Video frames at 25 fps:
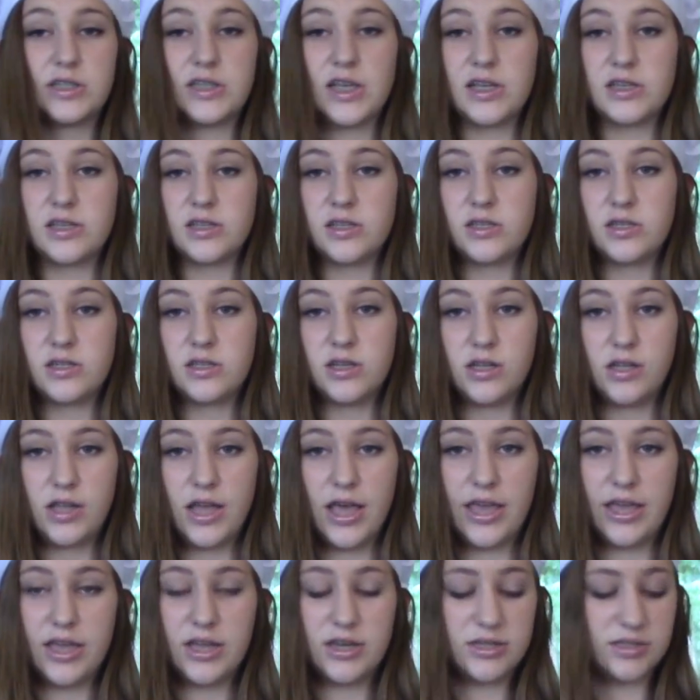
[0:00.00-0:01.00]
says to
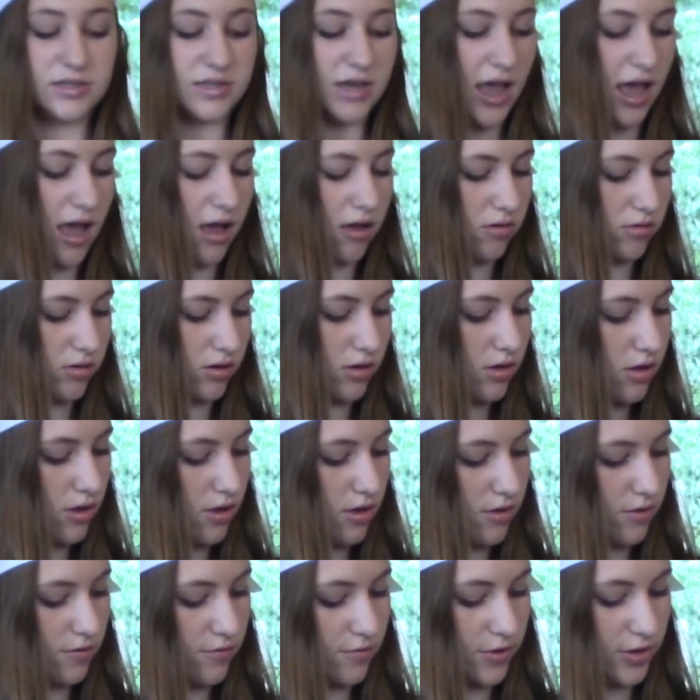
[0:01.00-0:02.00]
lay it down
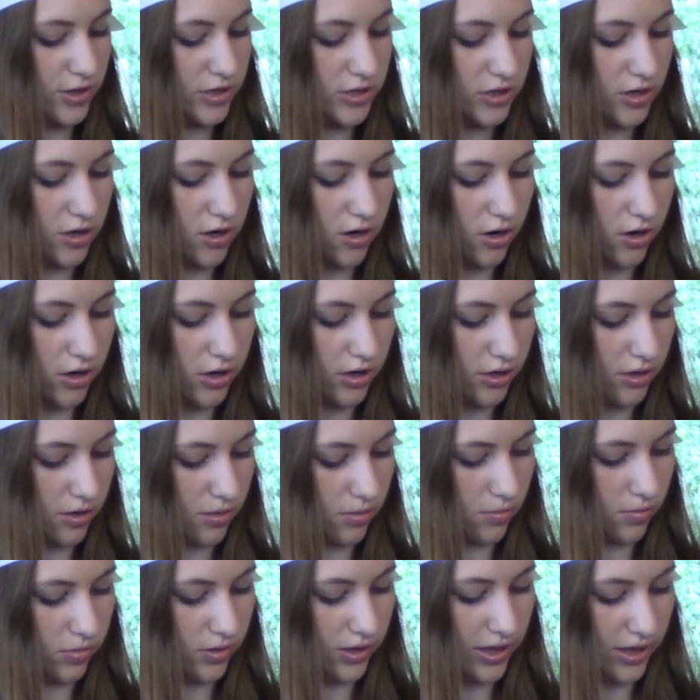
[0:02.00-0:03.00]
for it to harden
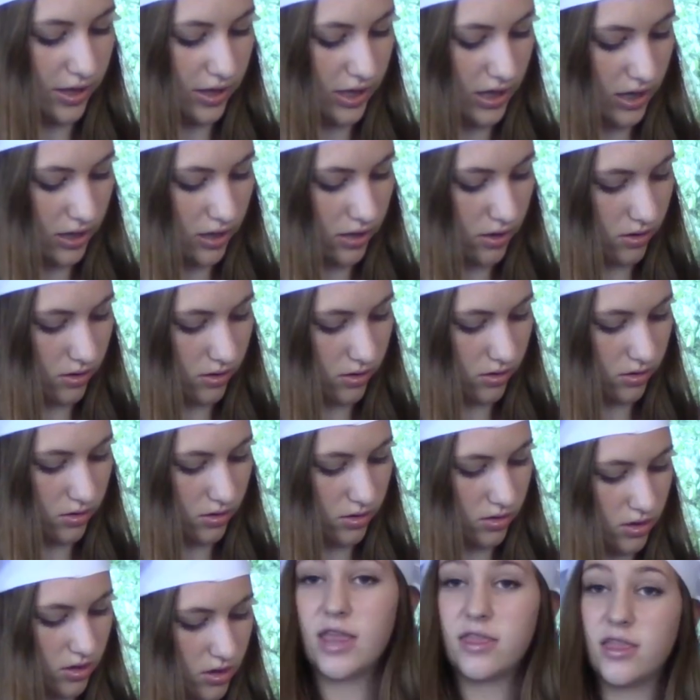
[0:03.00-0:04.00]
completely.
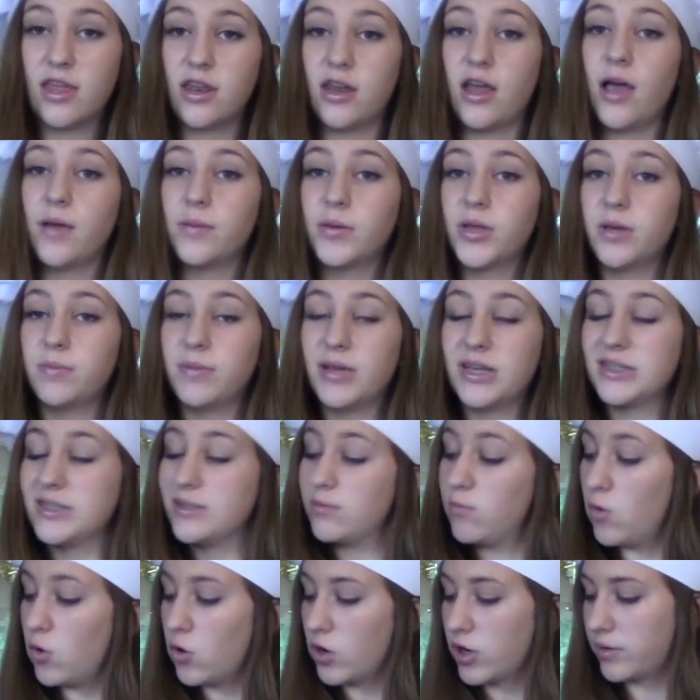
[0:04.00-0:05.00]
And then I'm gonna make
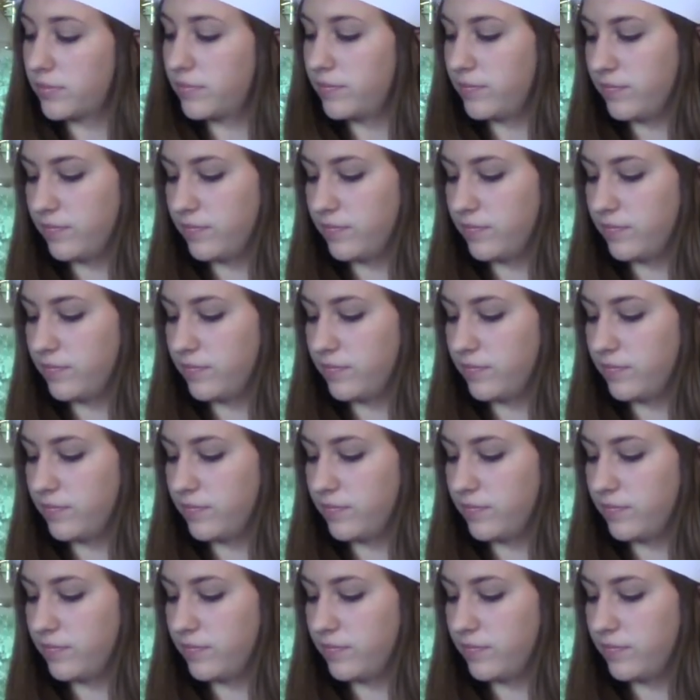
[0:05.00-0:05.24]
some more.